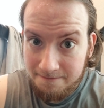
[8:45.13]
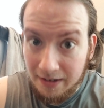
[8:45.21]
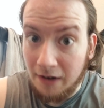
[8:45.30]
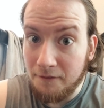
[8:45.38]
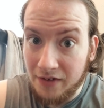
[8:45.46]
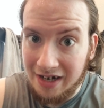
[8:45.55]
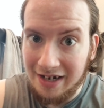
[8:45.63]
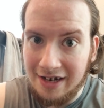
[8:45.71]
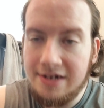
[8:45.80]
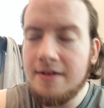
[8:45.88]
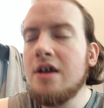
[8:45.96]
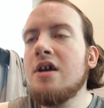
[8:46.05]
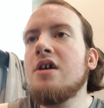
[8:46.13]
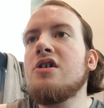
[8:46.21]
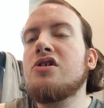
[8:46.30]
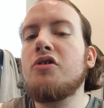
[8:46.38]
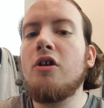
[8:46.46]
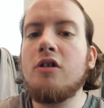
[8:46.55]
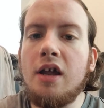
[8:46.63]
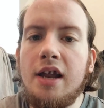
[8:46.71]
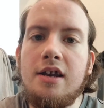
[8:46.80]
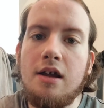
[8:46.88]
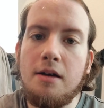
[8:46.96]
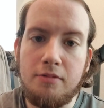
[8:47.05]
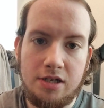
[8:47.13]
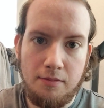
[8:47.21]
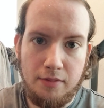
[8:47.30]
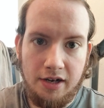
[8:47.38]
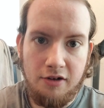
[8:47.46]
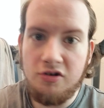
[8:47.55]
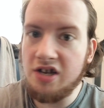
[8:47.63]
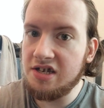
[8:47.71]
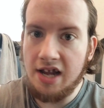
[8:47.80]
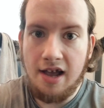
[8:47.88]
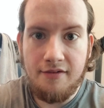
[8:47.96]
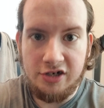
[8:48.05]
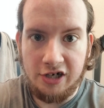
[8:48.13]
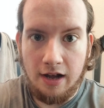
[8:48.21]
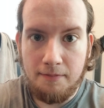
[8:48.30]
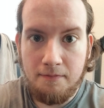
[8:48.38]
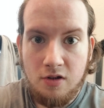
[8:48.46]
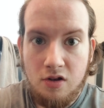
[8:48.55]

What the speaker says: They're finite. So you're going to end up with somebody who doesn't have a job.